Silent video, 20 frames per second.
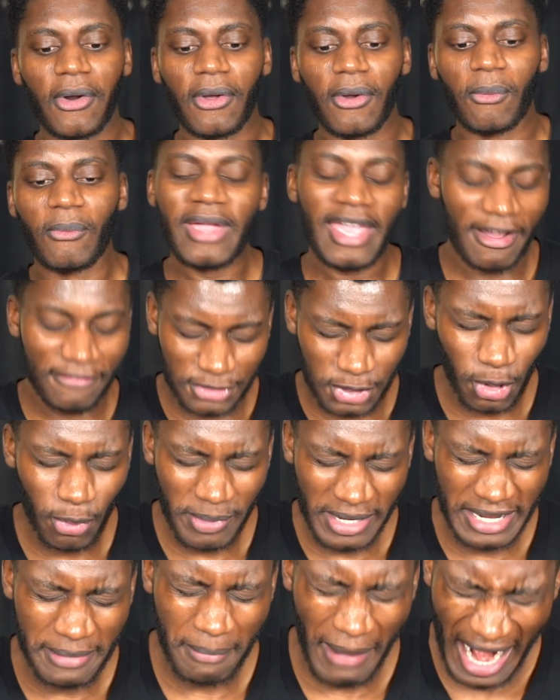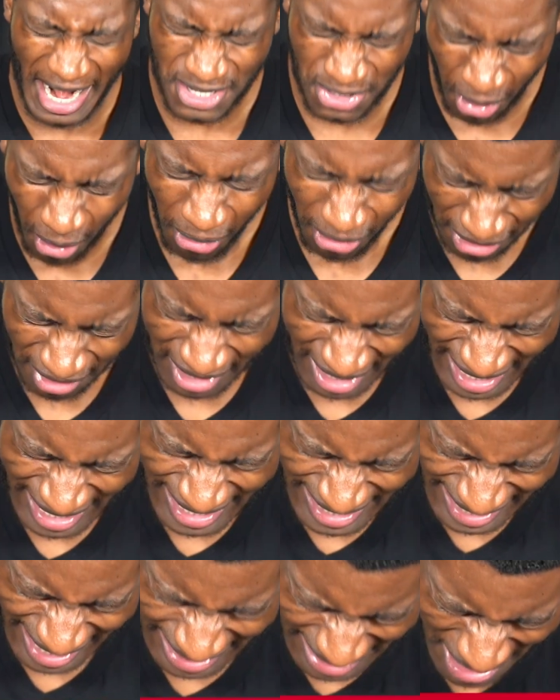We have too many
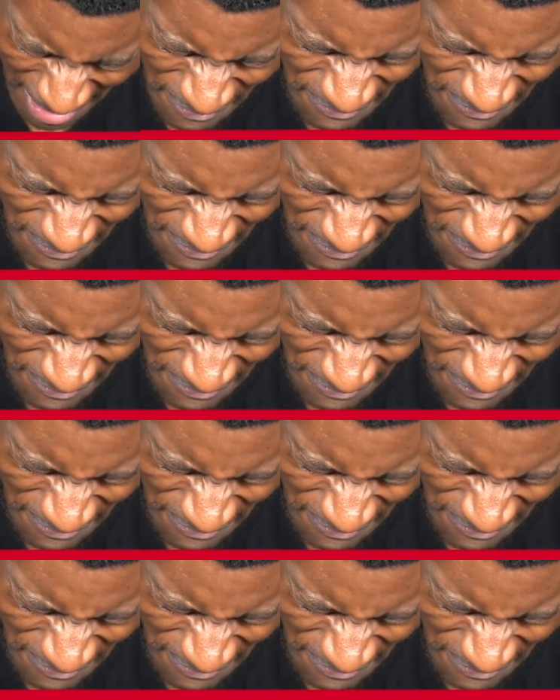minorities at the